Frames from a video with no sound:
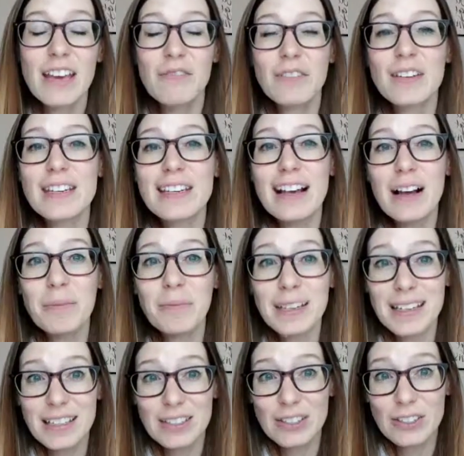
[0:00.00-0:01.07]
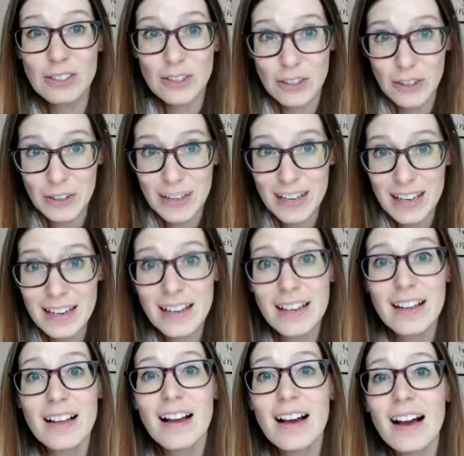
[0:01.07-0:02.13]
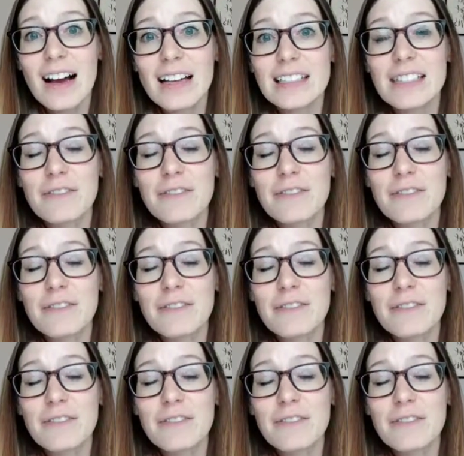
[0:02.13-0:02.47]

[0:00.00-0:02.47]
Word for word: If you need help getting started, uh,